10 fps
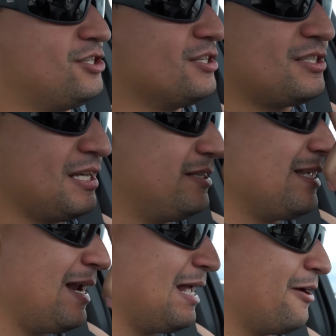just hit
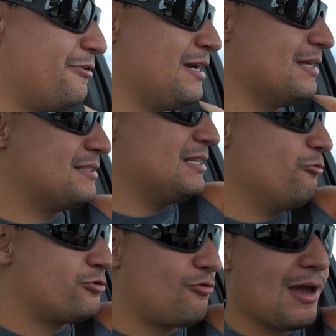that area and see
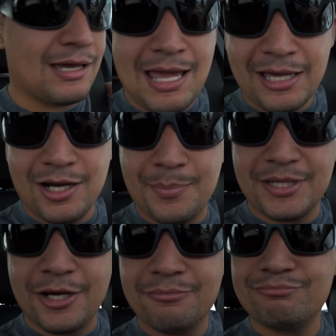what's cracking up in
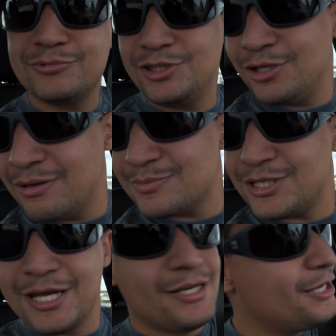there. Hmm, you know what I'm
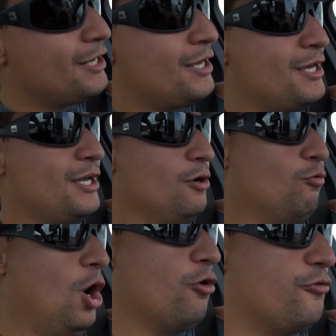saying?
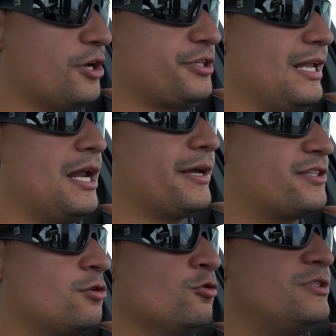Woof! There's a lot of
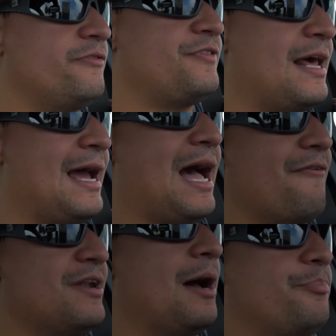exclusive that I
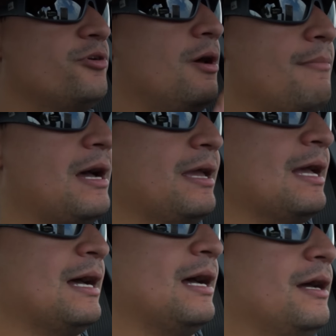have not put on my,
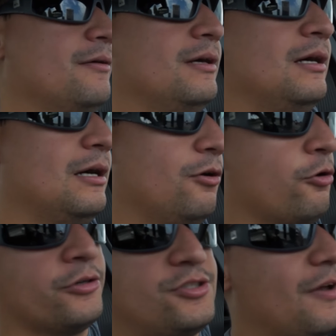uh, uh,
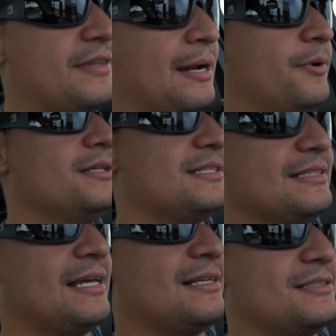or stuff that I'm
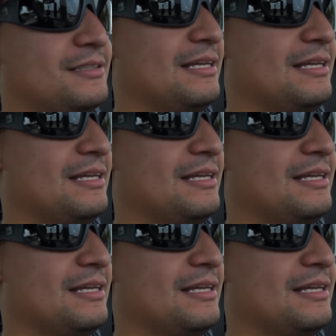hunting that